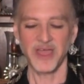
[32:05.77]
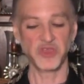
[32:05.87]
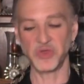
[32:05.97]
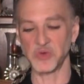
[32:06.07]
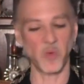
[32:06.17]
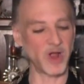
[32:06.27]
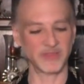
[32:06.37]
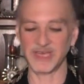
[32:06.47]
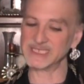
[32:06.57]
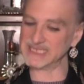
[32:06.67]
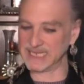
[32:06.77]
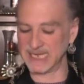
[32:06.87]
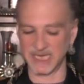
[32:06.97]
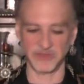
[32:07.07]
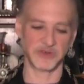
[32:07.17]
You can work this
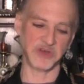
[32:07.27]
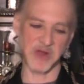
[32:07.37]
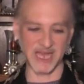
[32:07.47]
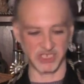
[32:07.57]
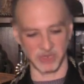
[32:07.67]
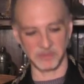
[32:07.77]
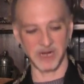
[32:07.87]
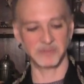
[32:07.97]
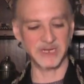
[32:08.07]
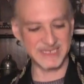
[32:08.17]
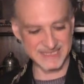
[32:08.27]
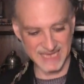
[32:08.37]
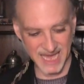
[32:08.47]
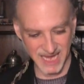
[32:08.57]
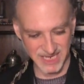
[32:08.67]
in either direction, but I'm gonna
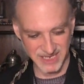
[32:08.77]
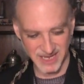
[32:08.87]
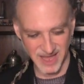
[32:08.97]
say